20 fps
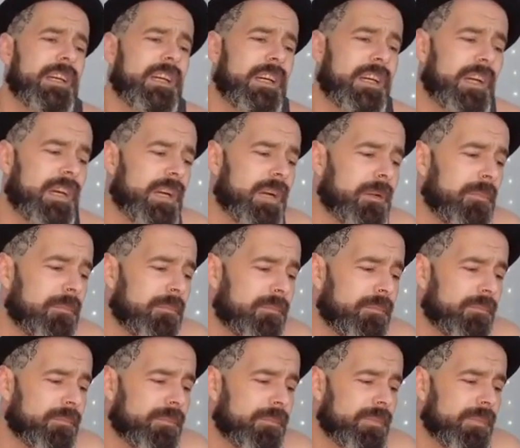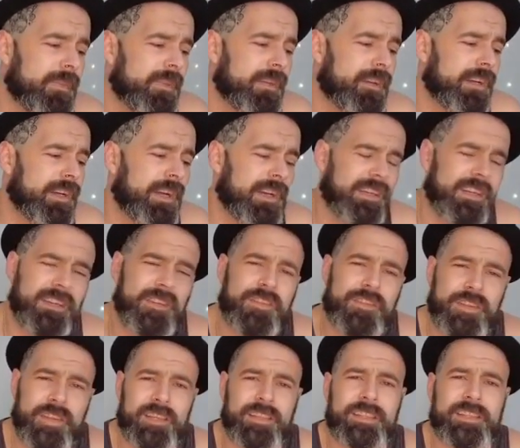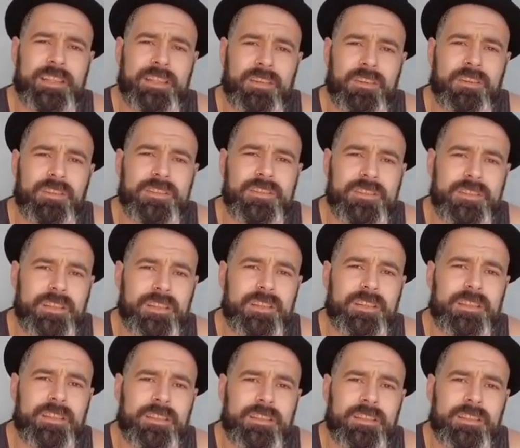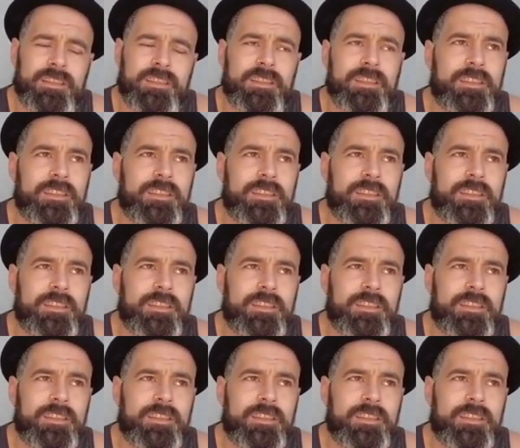And I think he also,